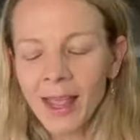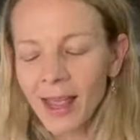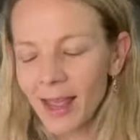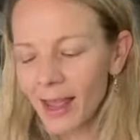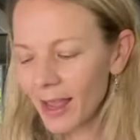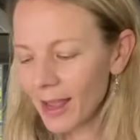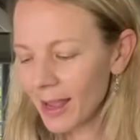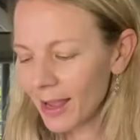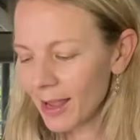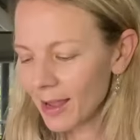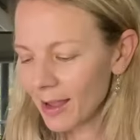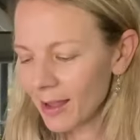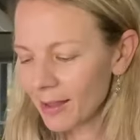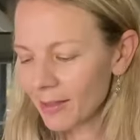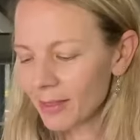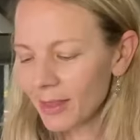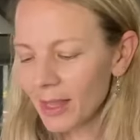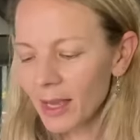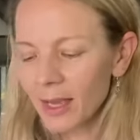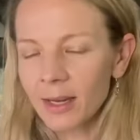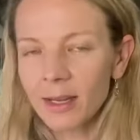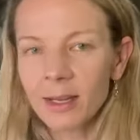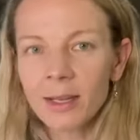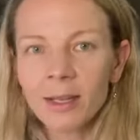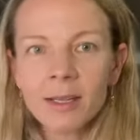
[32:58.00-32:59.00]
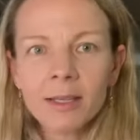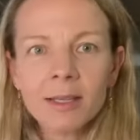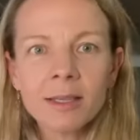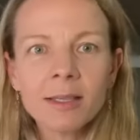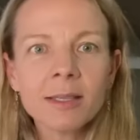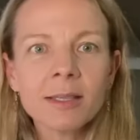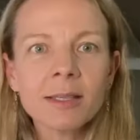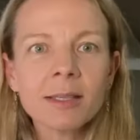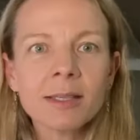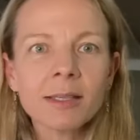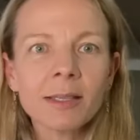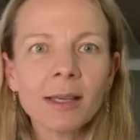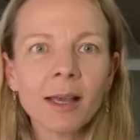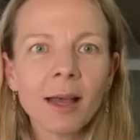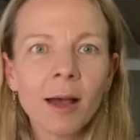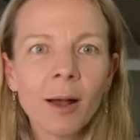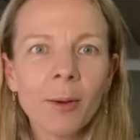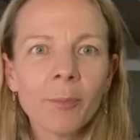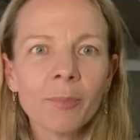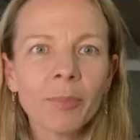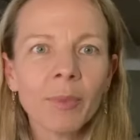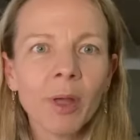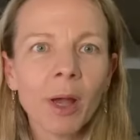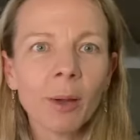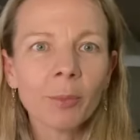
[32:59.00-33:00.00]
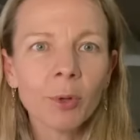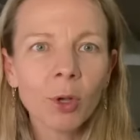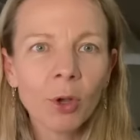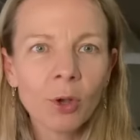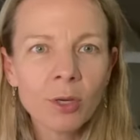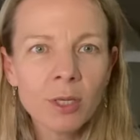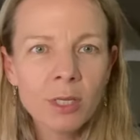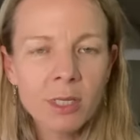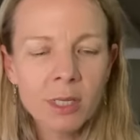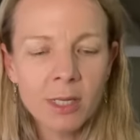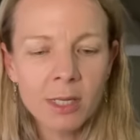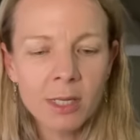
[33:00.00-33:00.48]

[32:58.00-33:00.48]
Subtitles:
and that is I'm going to